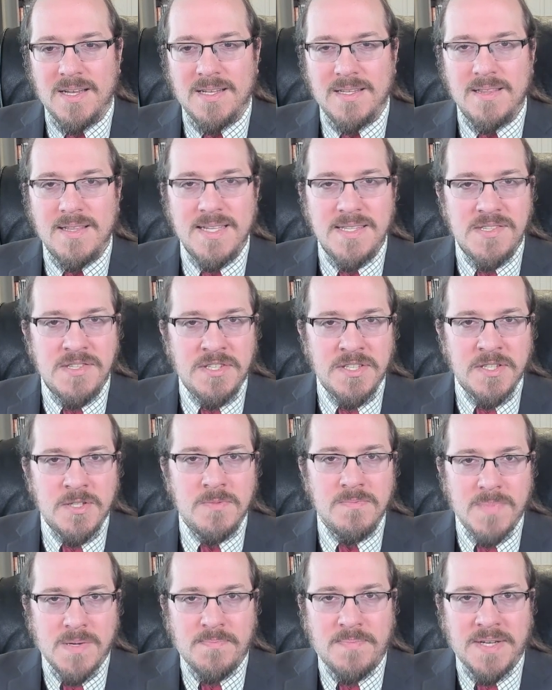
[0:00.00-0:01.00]
Let's
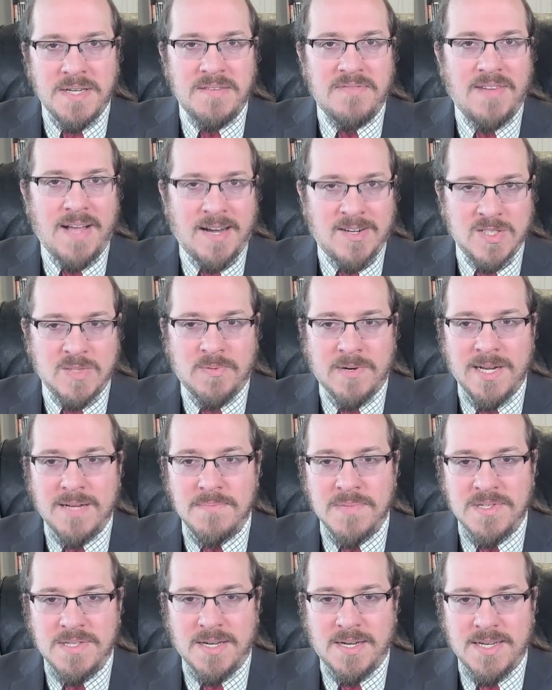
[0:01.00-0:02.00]
do a bit of algebraic
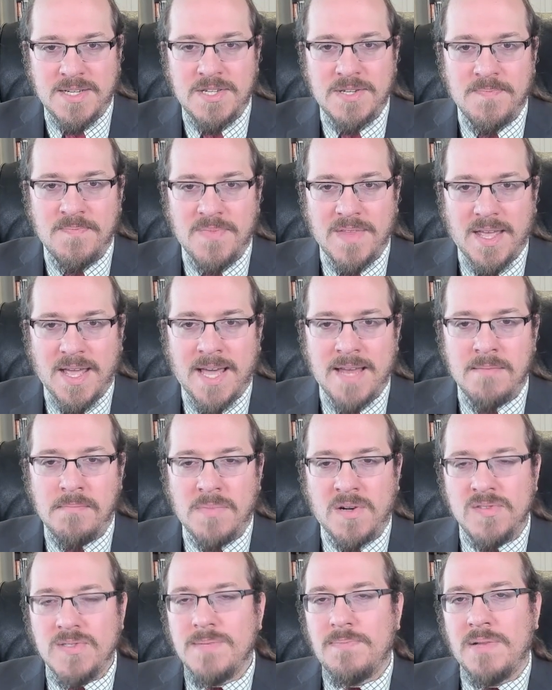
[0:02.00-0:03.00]
massage and
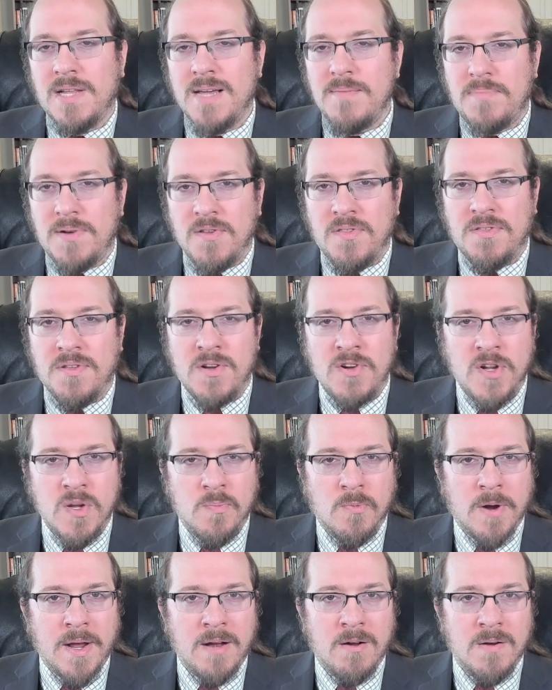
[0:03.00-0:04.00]
multiply both the
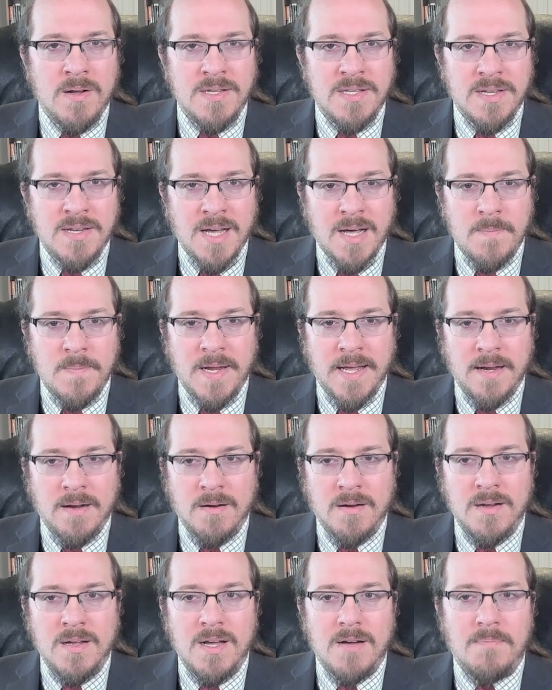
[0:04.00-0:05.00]
numerator and
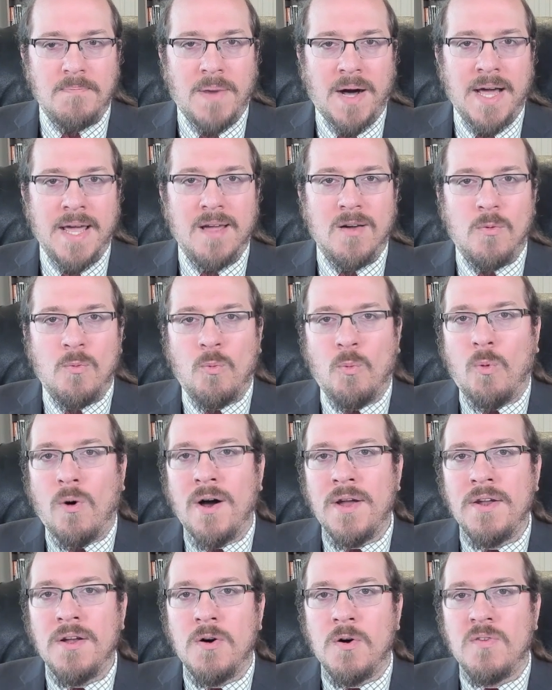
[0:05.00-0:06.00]
denominator by
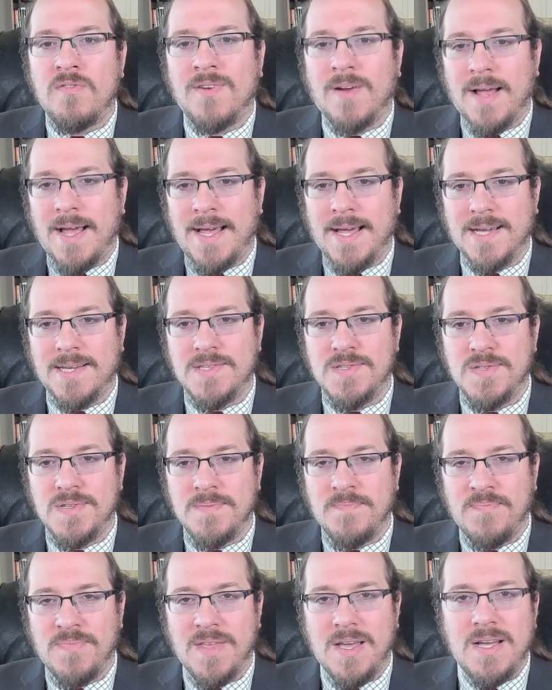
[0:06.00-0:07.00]
1 over
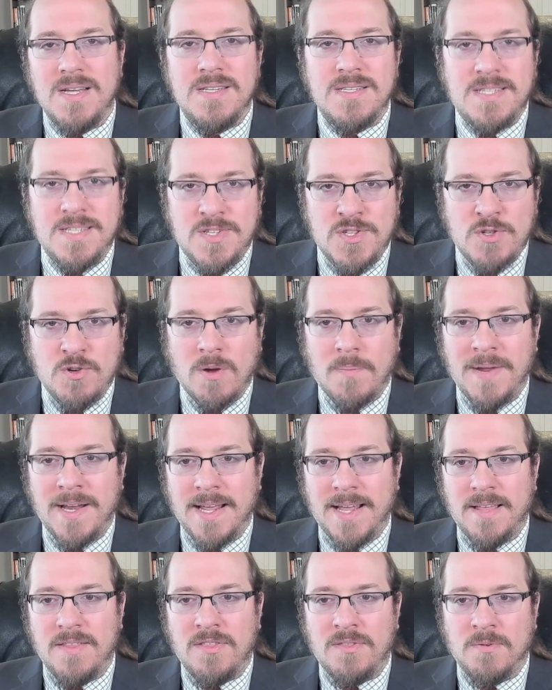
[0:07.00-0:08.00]
x,
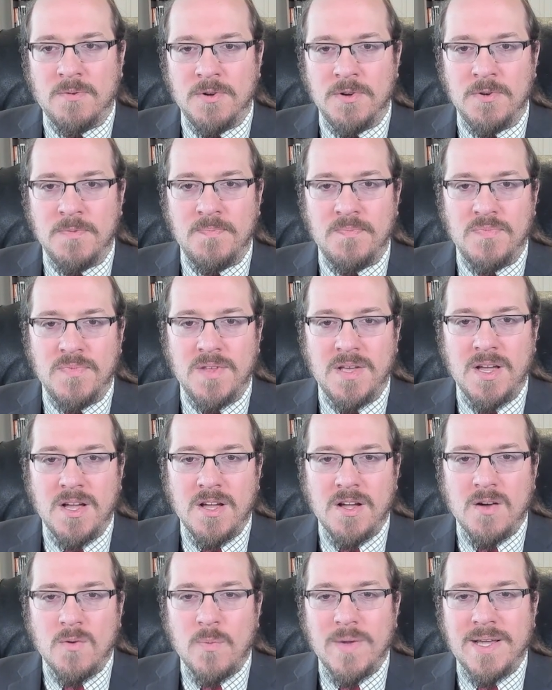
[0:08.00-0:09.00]
distributing it through. We